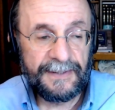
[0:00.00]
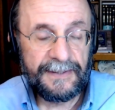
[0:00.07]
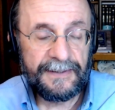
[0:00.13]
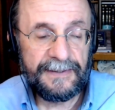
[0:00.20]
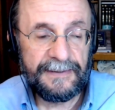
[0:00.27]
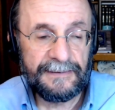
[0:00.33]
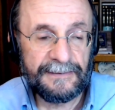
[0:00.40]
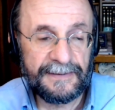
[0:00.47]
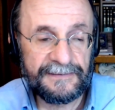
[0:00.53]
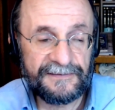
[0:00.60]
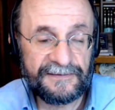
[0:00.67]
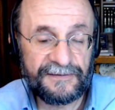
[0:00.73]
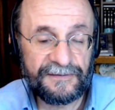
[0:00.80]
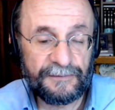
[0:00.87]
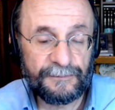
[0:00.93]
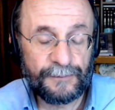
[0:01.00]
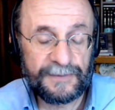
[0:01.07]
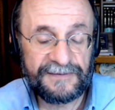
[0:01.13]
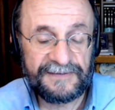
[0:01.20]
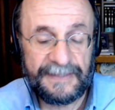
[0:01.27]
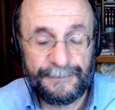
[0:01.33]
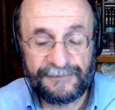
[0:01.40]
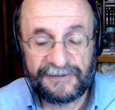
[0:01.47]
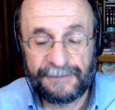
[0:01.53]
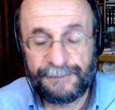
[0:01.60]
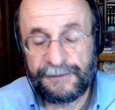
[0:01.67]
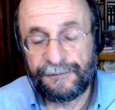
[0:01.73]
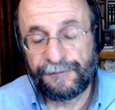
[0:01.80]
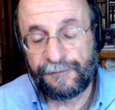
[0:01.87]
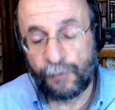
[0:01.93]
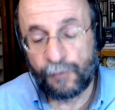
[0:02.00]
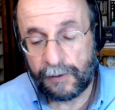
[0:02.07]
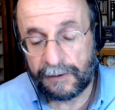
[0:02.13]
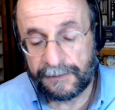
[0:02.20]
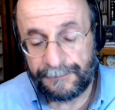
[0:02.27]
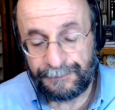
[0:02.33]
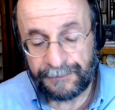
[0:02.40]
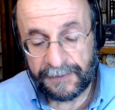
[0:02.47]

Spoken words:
he lists what seems to be 4.